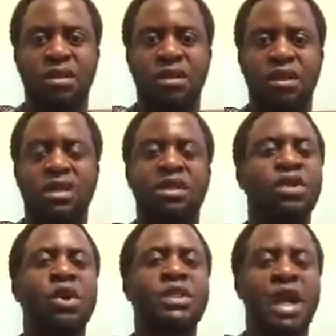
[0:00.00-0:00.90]
It's
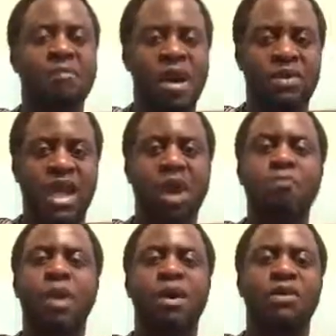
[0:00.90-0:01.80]
not about how
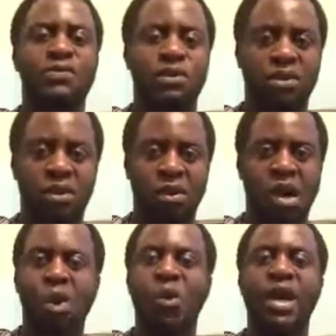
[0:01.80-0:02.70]
powerful or
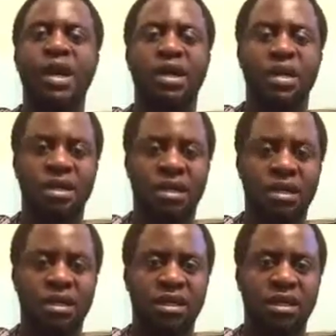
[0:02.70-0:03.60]
how weak
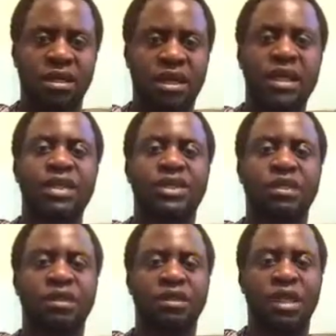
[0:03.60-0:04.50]
a
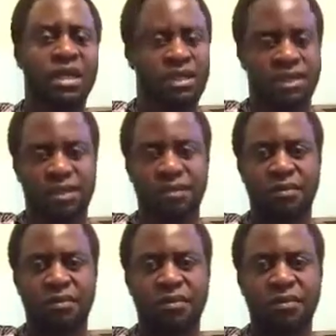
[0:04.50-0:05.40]
nation is.
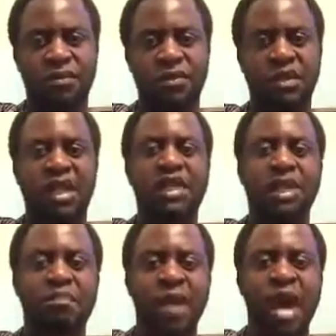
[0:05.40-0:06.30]
It's
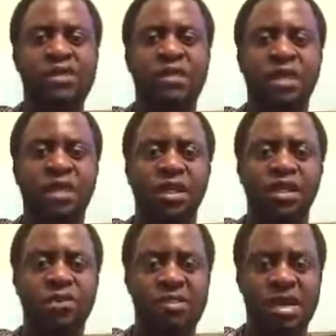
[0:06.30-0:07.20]
about
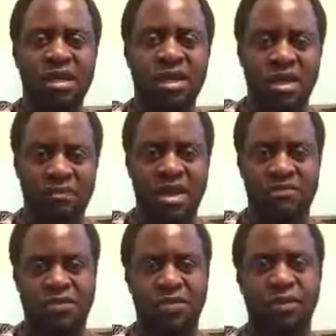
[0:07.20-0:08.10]
human
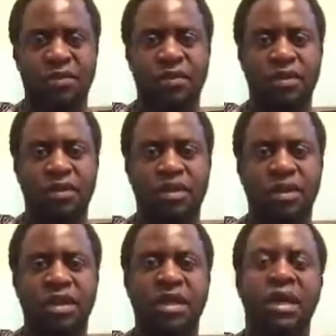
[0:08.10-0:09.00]
survival.
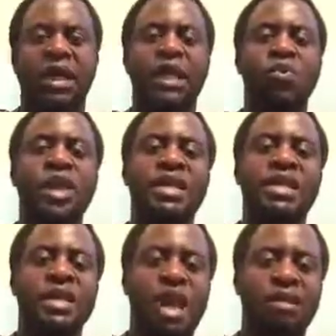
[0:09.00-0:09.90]
And when
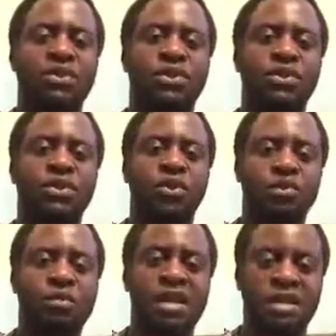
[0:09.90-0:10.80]
it comes to
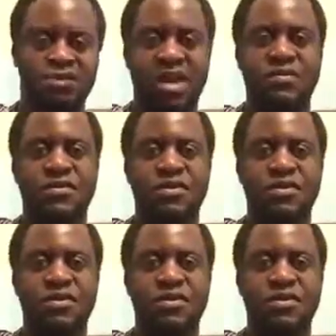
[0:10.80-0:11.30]
human survival,